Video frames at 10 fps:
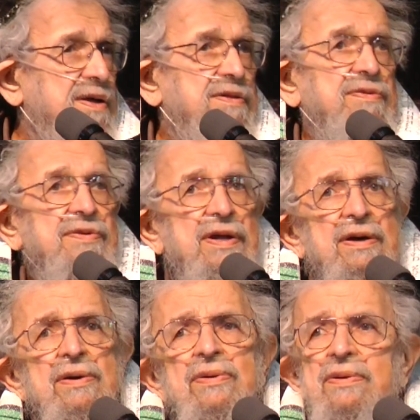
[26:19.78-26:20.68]
So
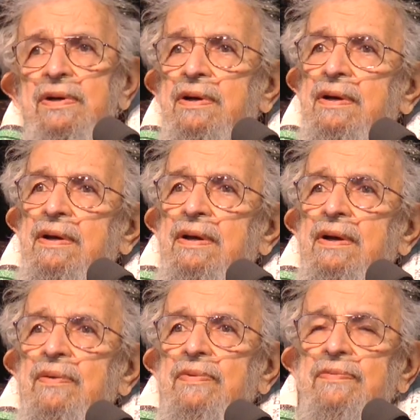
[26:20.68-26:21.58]
now
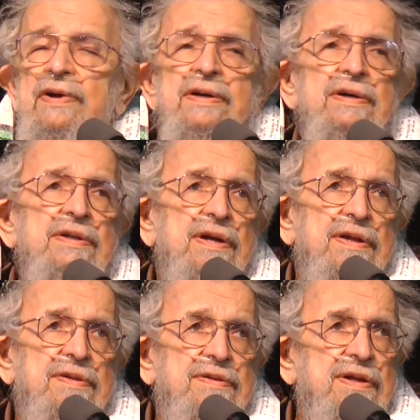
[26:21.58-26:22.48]
we
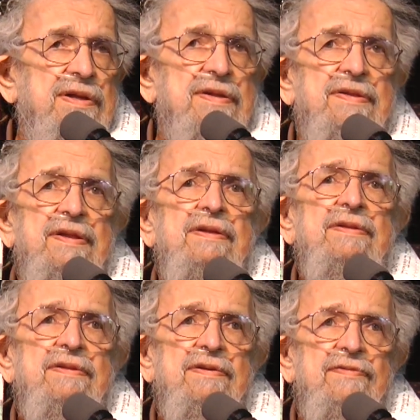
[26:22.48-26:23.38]
recognize that as
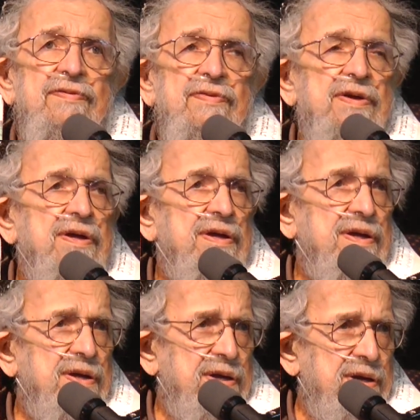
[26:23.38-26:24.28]
cells of
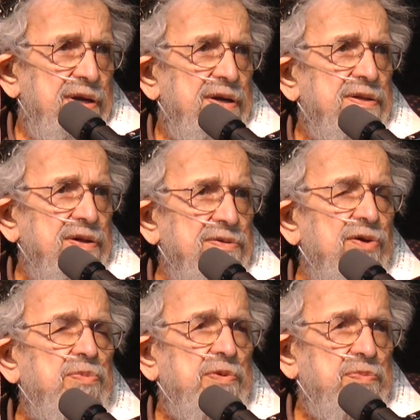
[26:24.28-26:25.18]
the
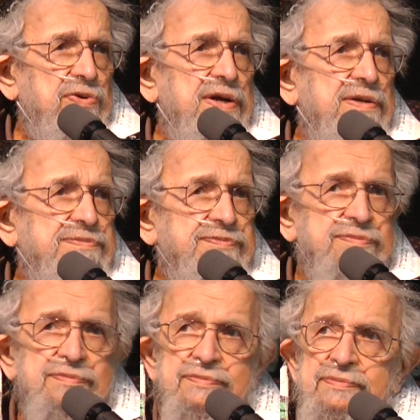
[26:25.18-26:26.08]
global brain,
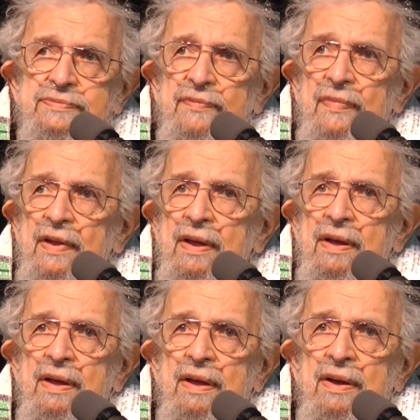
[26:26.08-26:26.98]

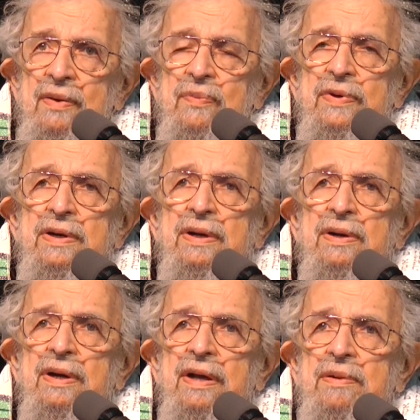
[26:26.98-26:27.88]
we
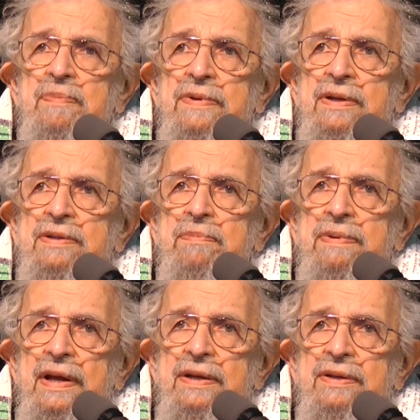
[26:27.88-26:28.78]
are helping the
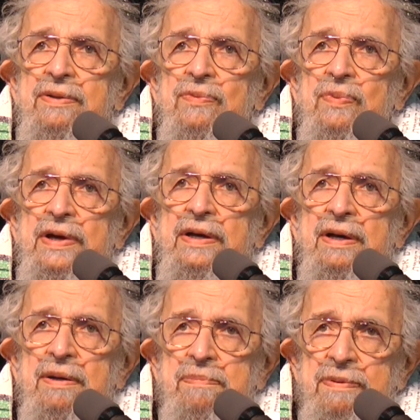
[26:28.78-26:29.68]
planet to wake
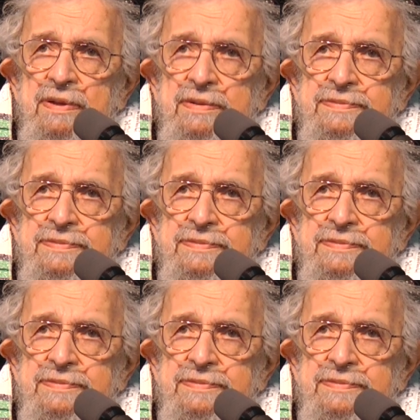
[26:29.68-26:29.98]
up.